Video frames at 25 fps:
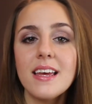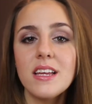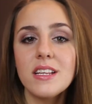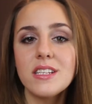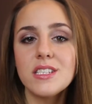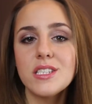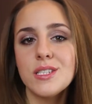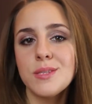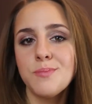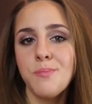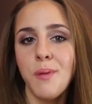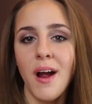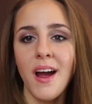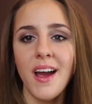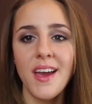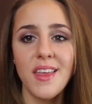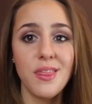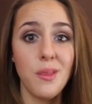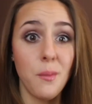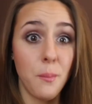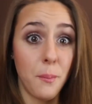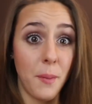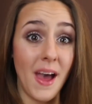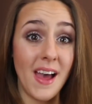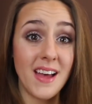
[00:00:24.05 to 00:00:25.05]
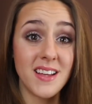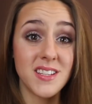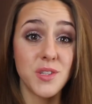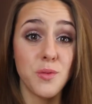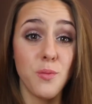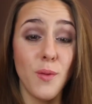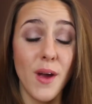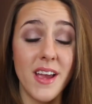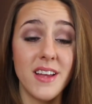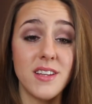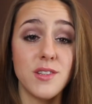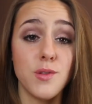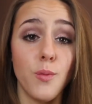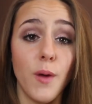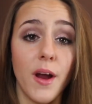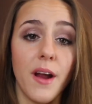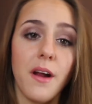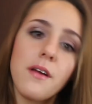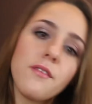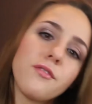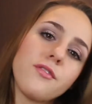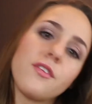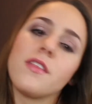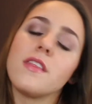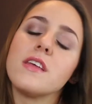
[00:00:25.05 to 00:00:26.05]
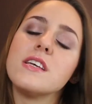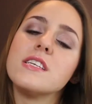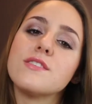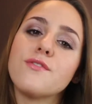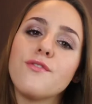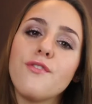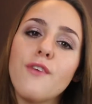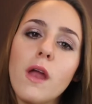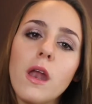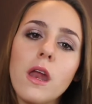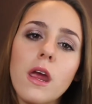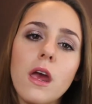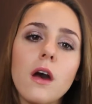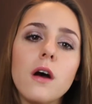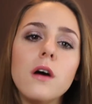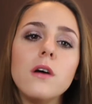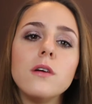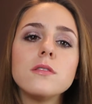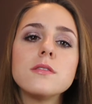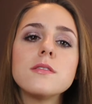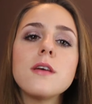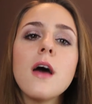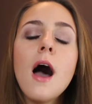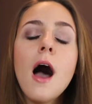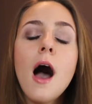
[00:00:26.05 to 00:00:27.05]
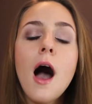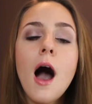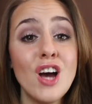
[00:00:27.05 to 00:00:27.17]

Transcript: it's probably the best way to wear it for these videos.